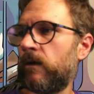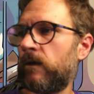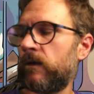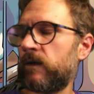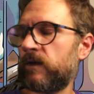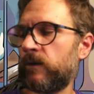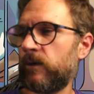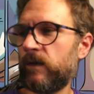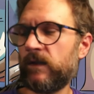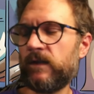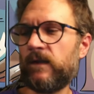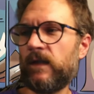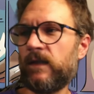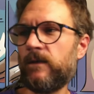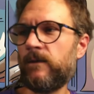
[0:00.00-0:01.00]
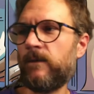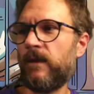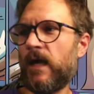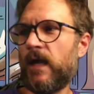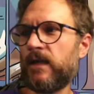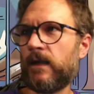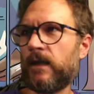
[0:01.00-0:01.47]
So that
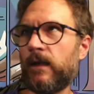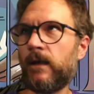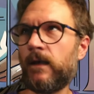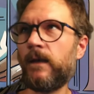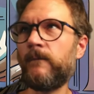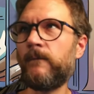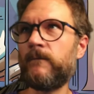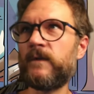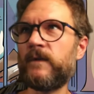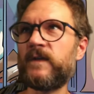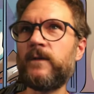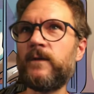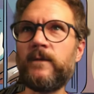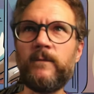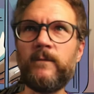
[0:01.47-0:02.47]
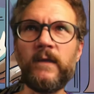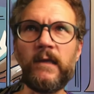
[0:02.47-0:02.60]
that was a